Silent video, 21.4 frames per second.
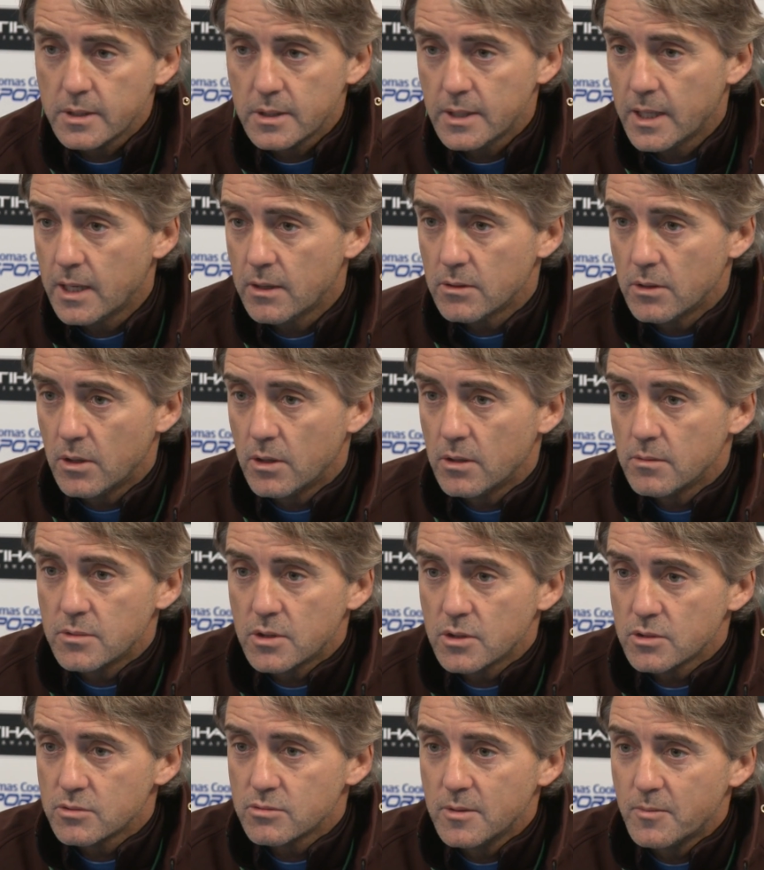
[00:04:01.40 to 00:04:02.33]
No, no,
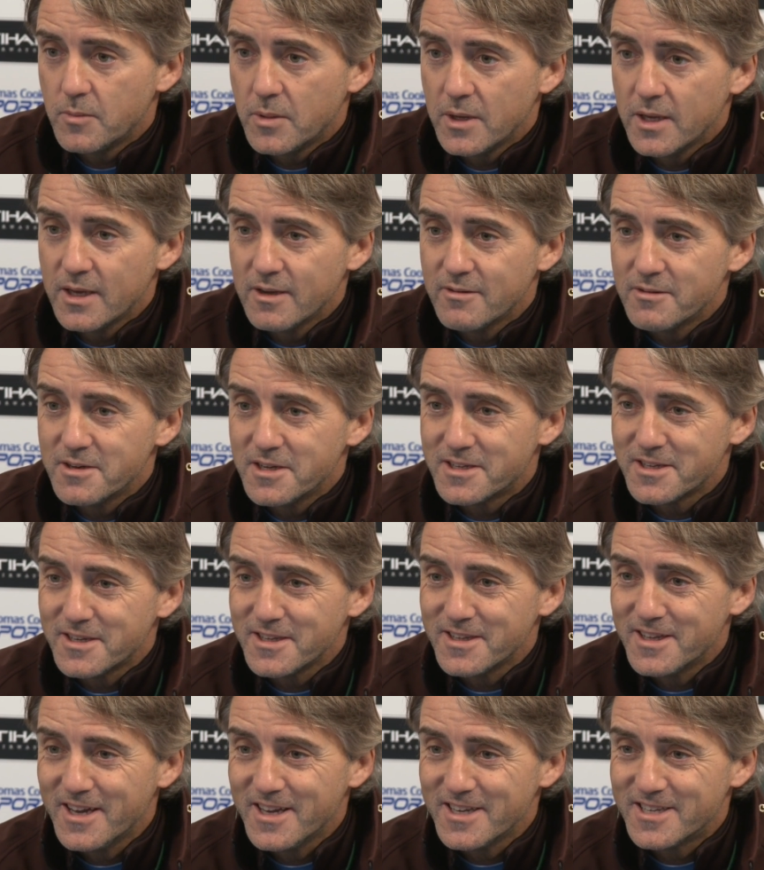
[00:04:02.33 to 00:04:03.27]
because we play every
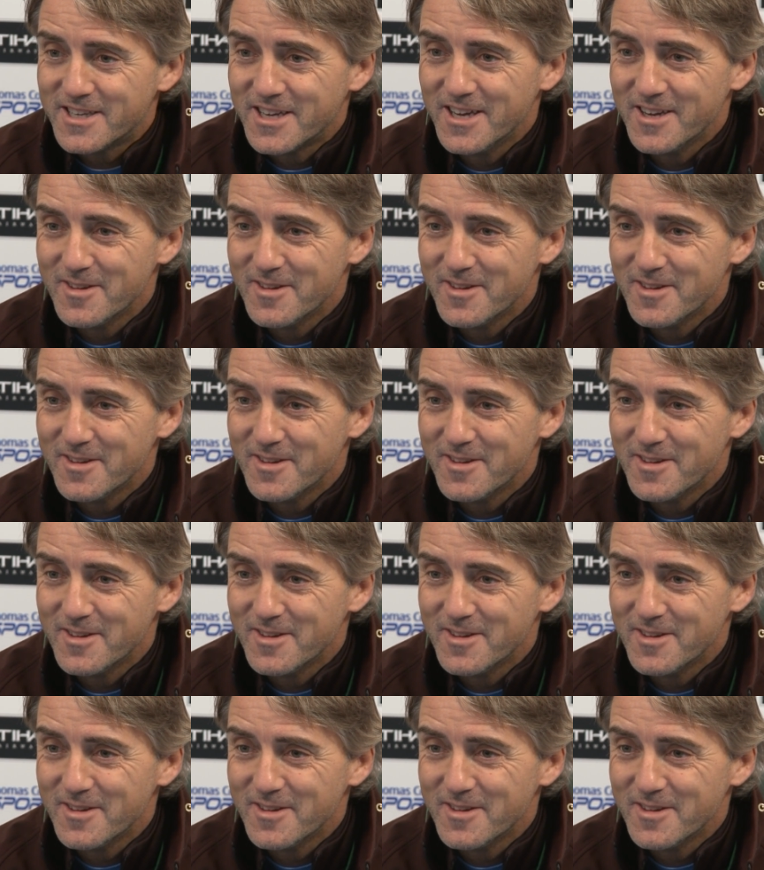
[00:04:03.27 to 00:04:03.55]
three days.